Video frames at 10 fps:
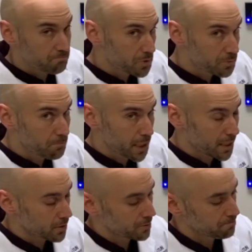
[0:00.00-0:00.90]

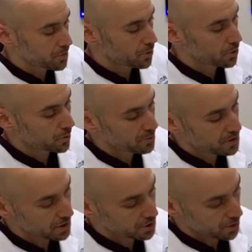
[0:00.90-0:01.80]
minor surgical
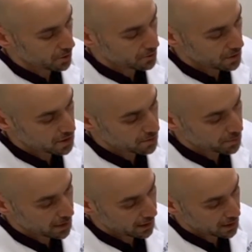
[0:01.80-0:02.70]
procedure, this
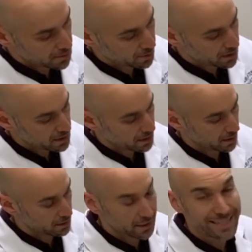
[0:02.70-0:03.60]
implant gets placed
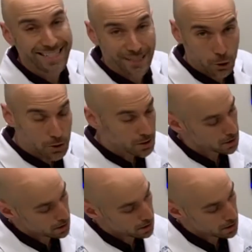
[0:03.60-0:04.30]
in, it heals.